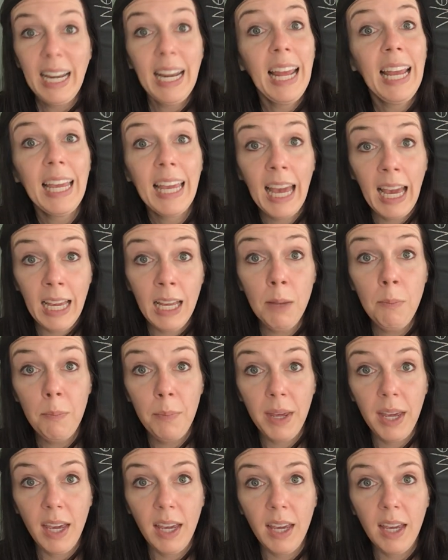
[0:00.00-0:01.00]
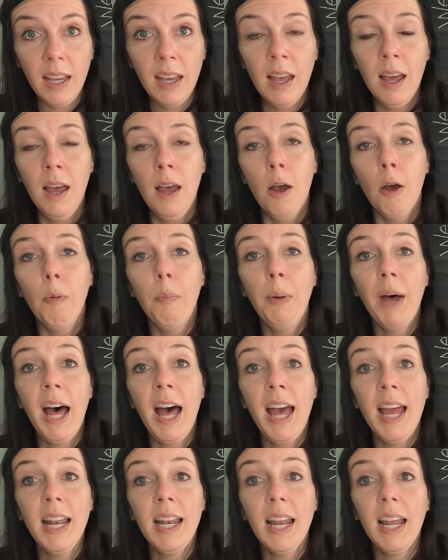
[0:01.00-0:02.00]
It can be,
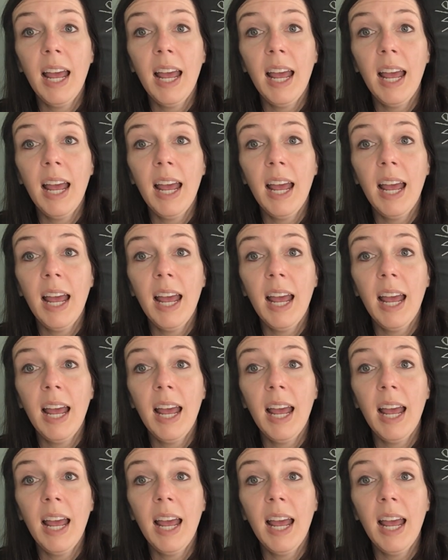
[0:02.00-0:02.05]
but